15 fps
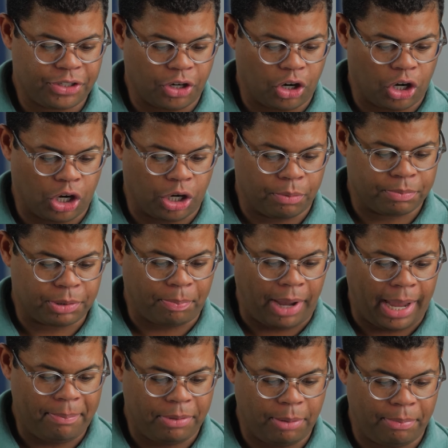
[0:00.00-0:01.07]
your herbs.
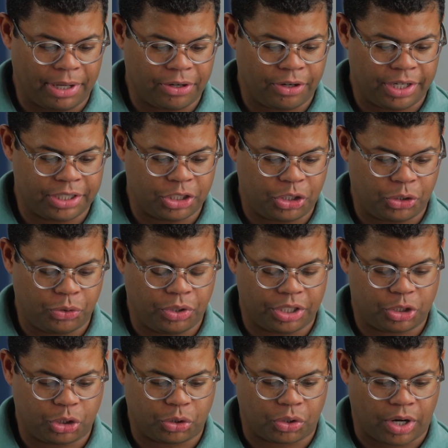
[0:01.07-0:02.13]
Pipe the butter into the
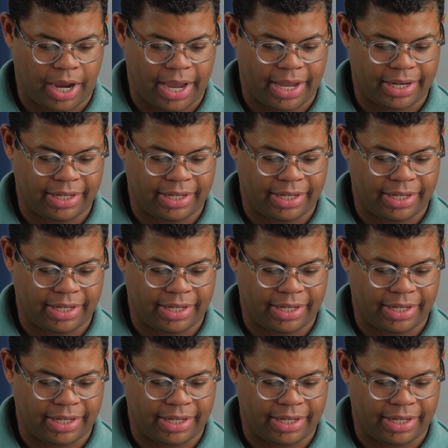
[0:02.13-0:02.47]
tray,